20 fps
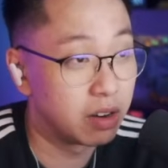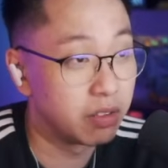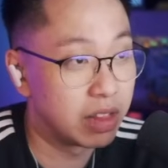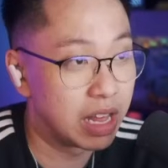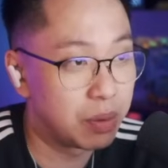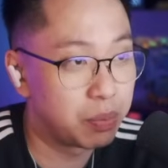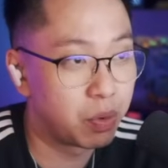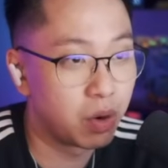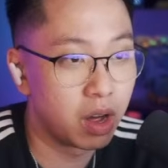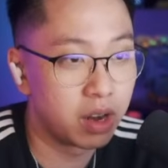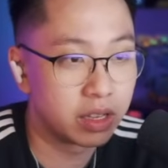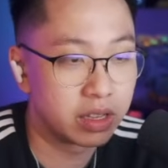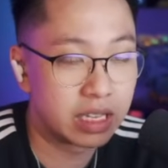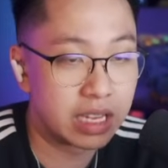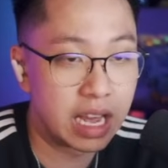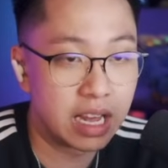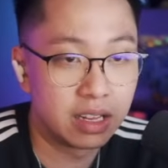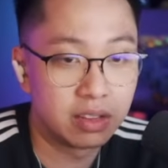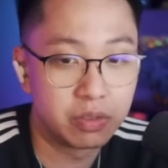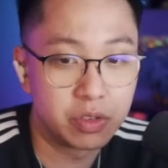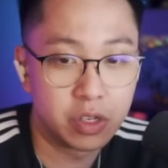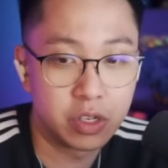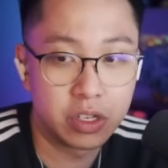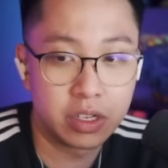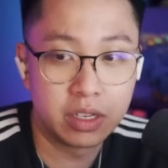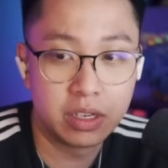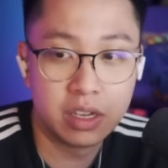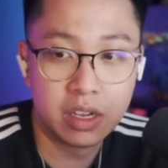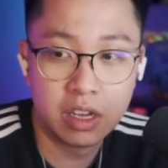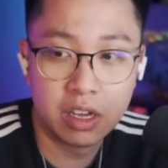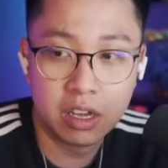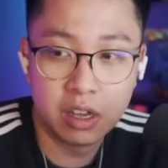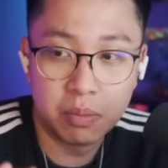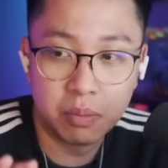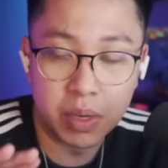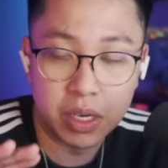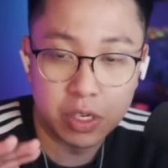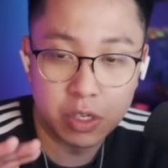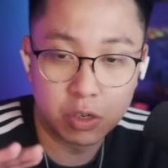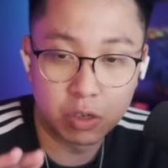of that product, the LFG,
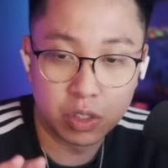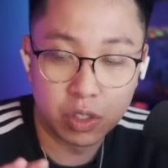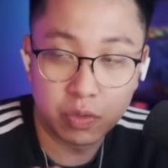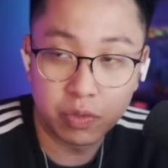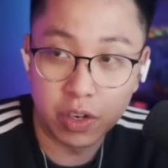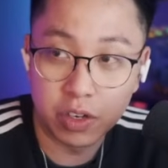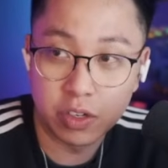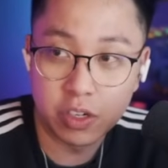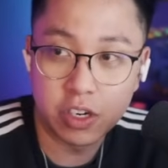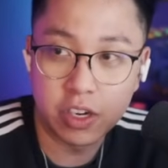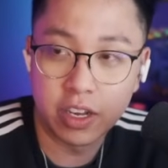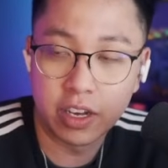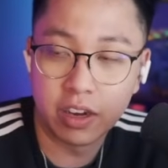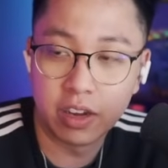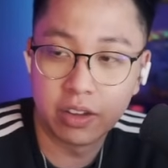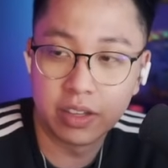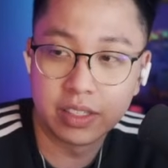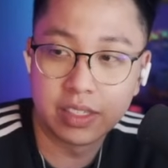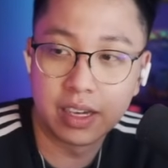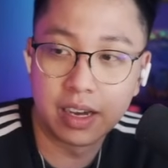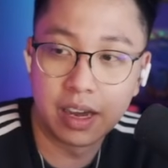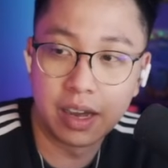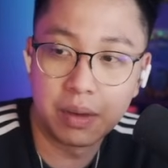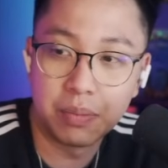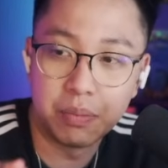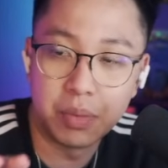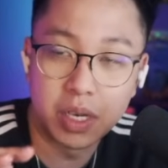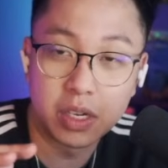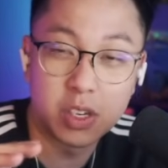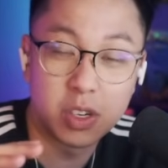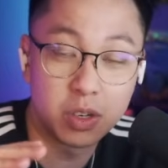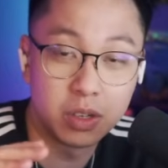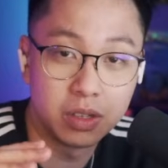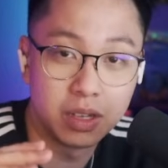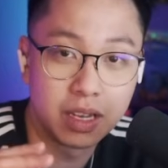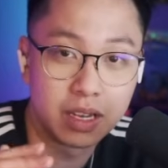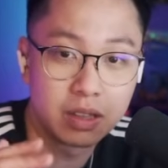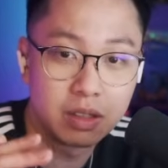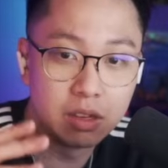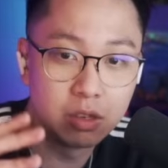make sure it's functioning all the time, make sure
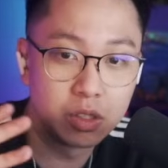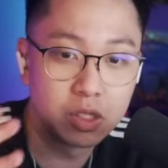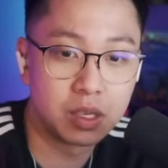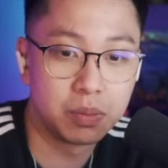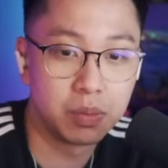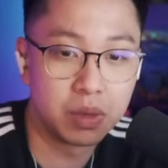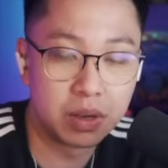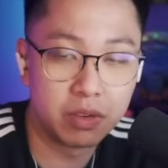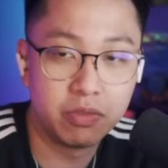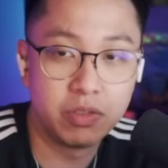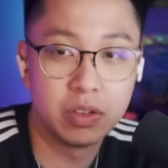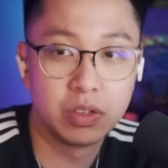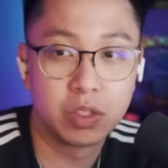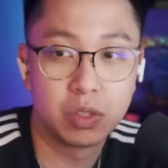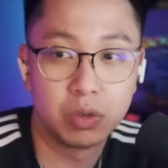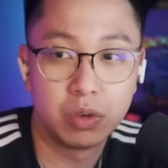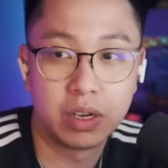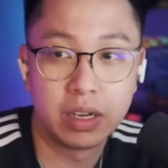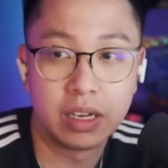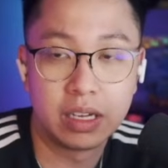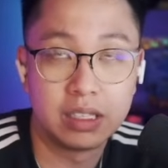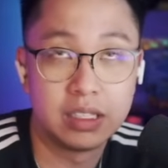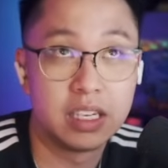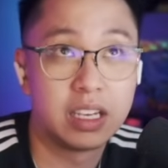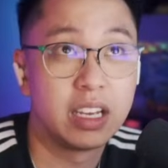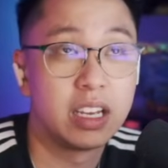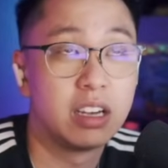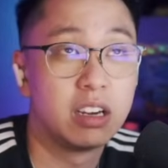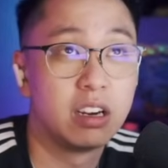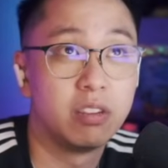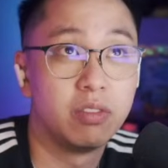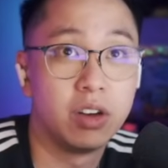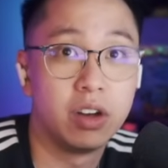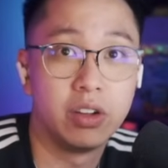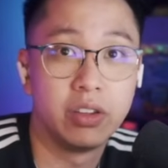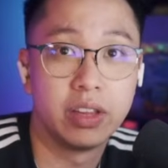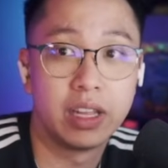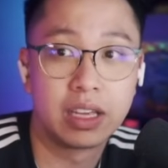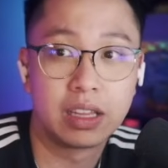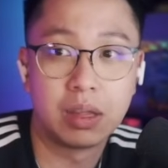like there's somebody filtering and taking care of all
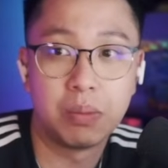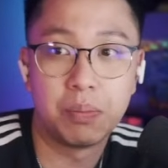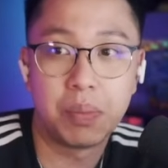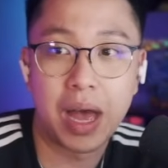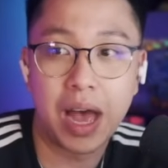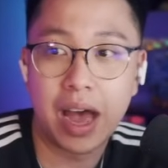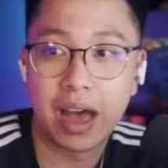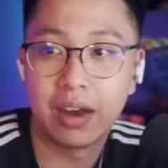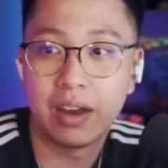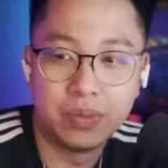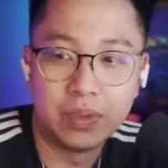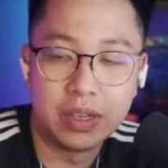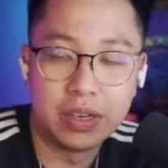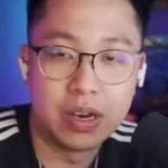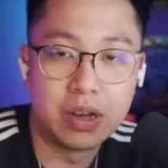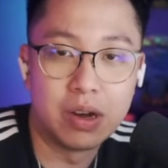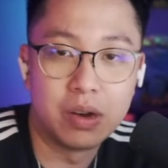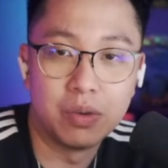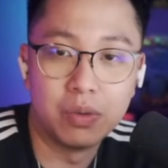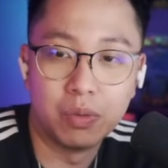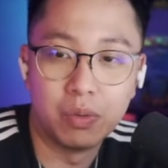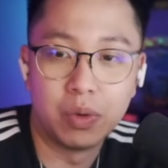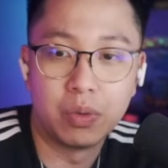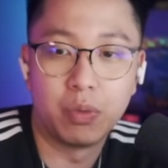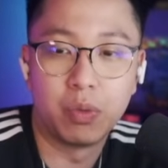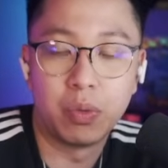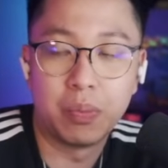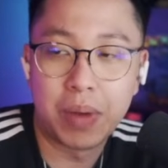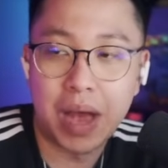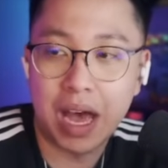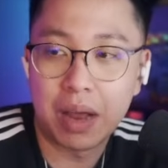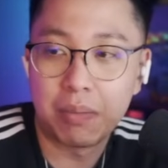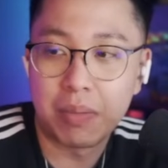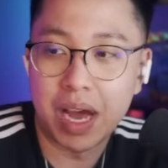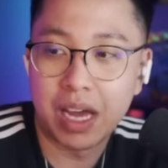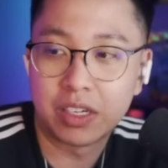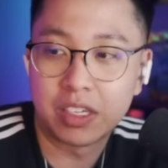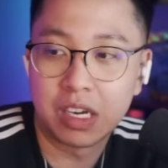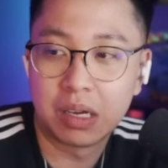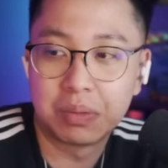of like the bad, with bad
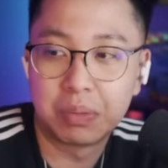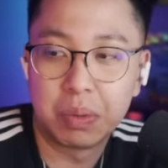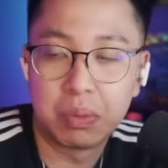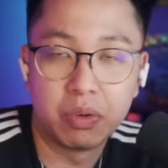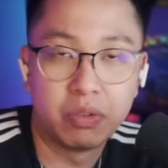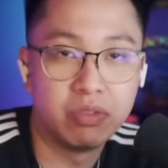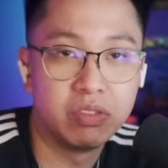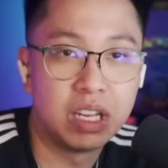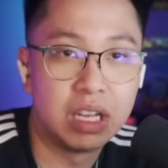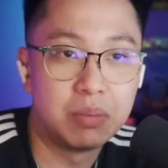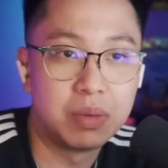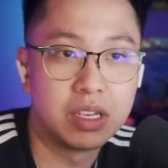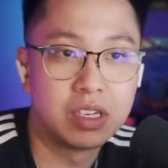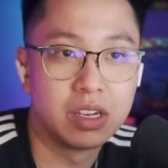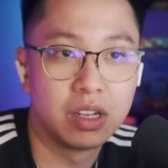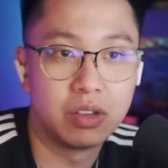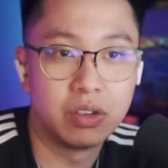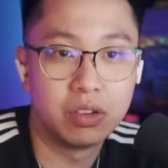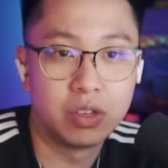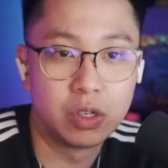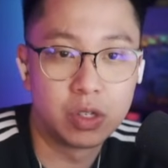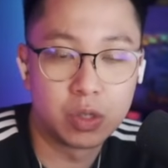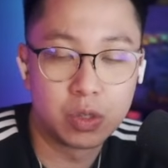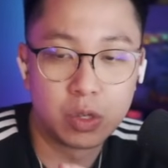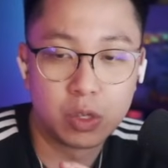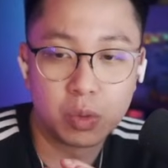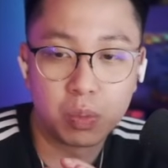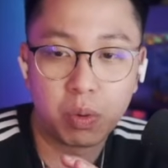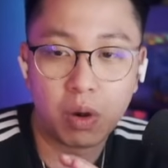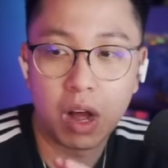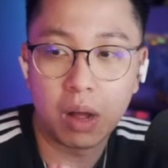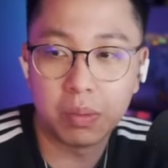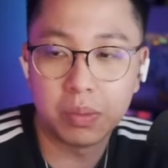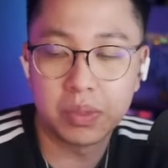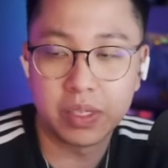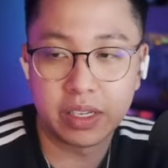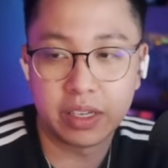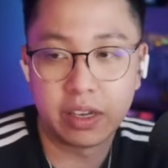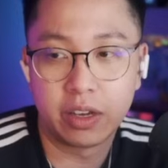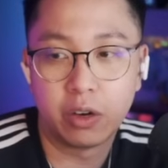matchups, people flaming each other. There's
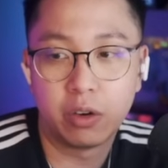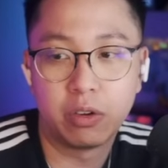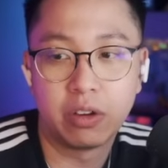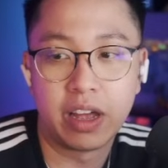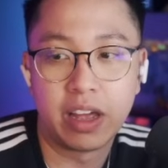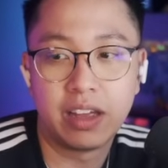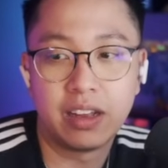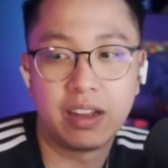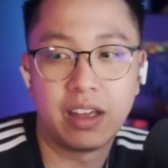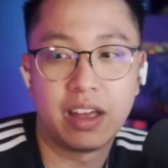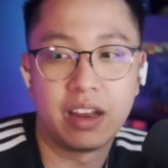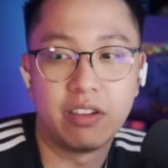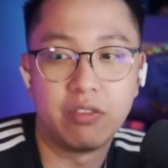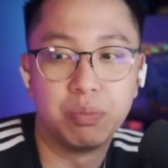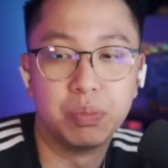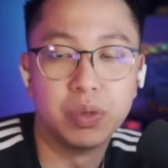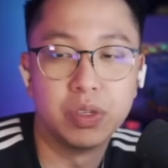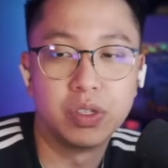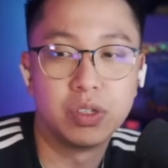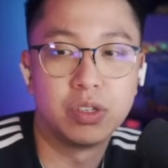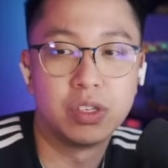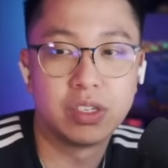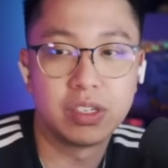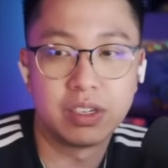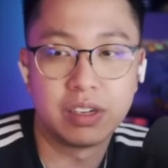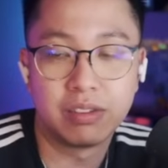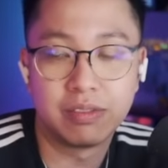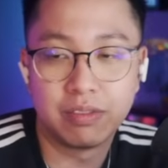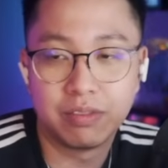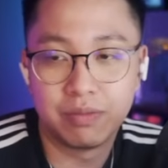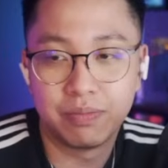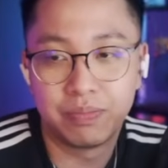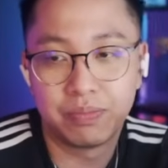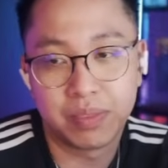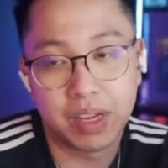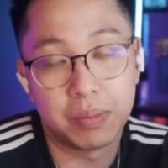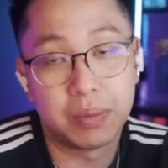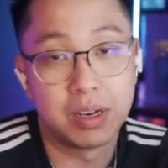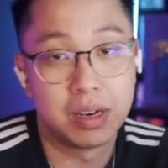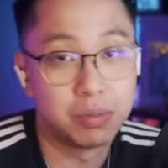problems they can create. And if Blizzard doesn't,
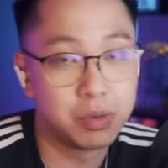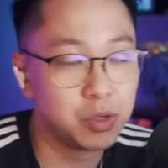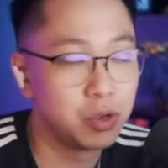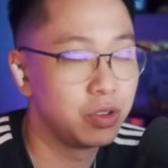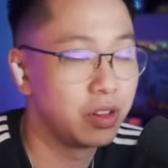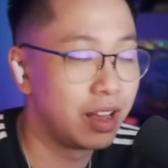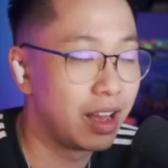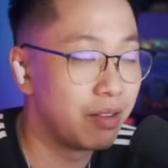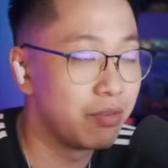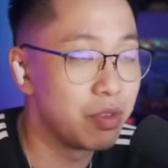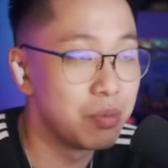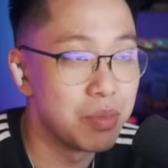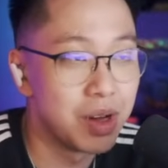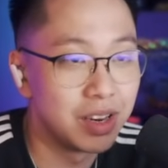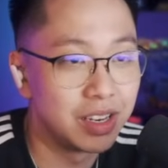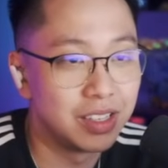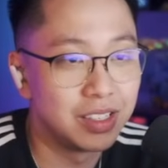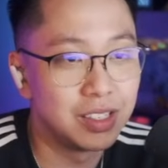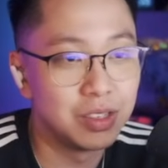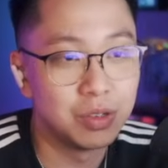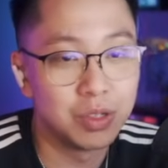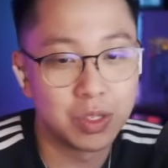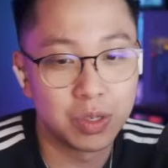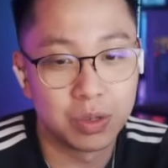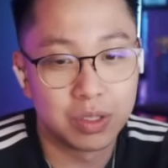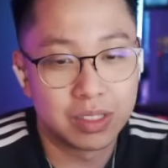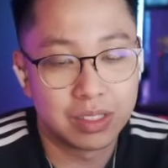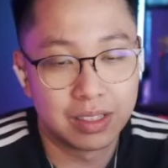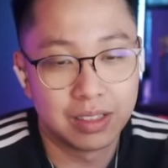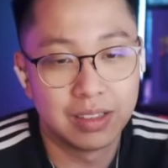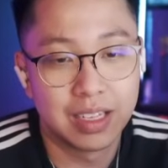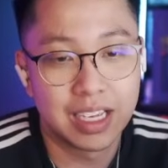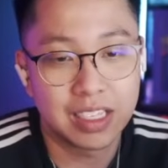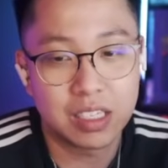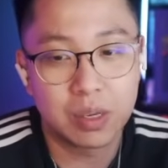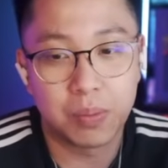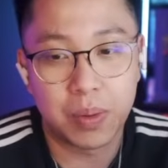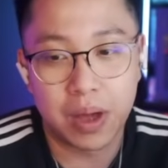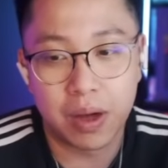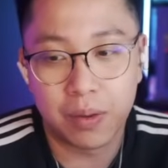I mean, I'm sure they have the money to, so it's
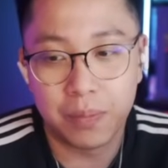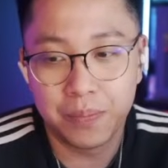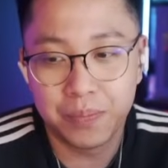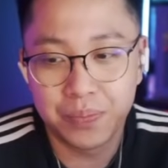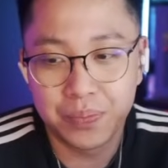less about